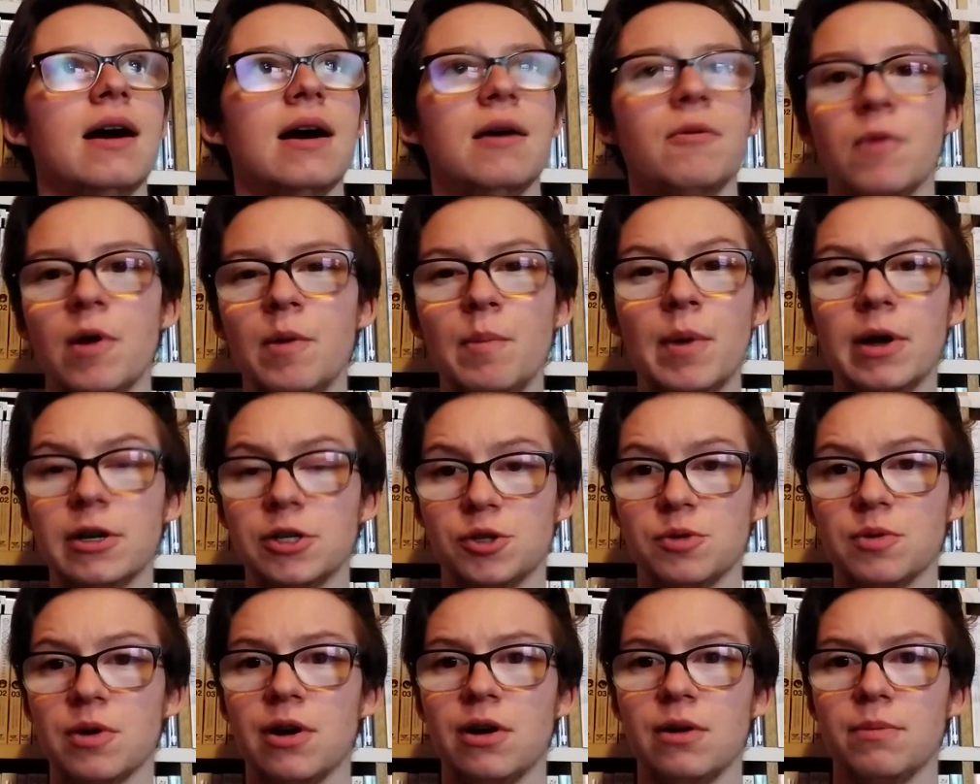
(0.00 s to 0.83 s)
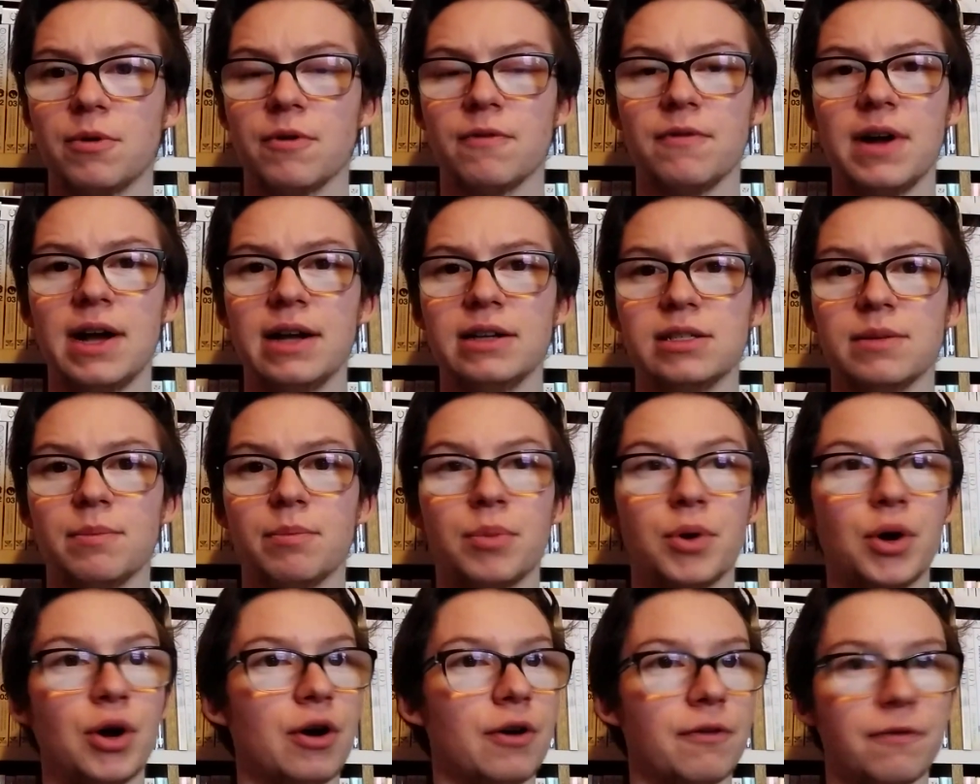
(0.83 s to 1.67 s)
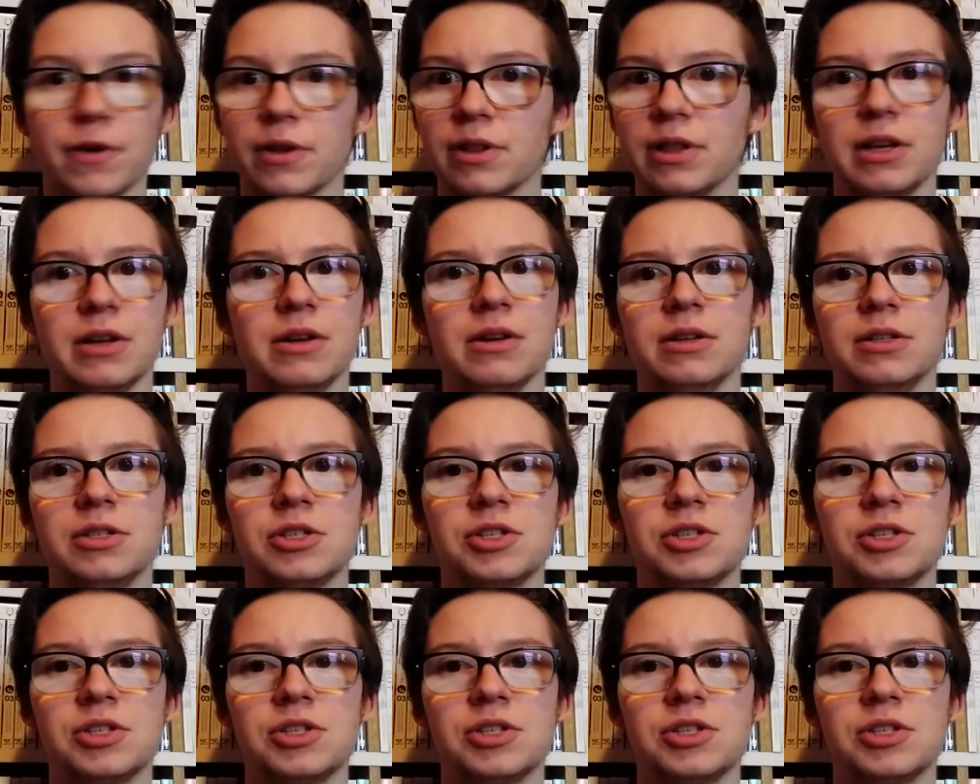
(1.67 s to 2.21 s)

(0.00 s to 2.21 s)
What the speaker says: when Montreal provides a perfectly good